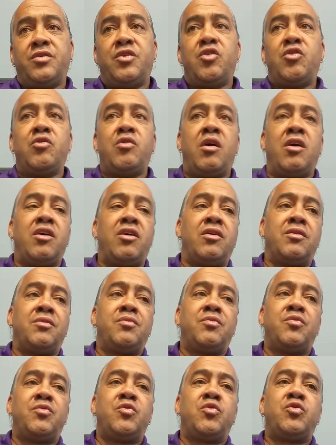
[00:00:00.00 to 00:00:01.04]
There are
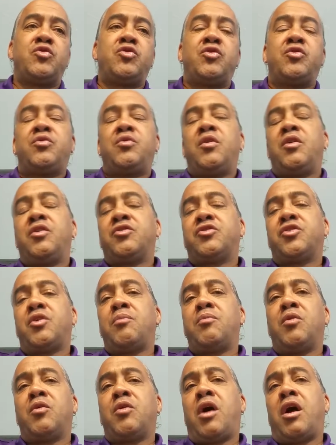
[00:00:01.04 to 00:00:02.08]

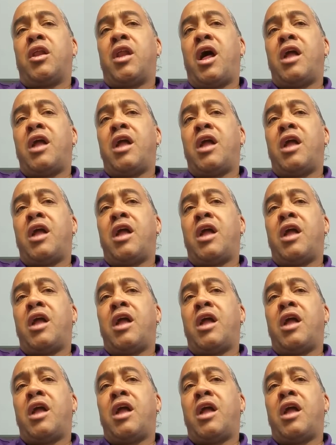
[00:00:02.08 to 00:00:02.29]
a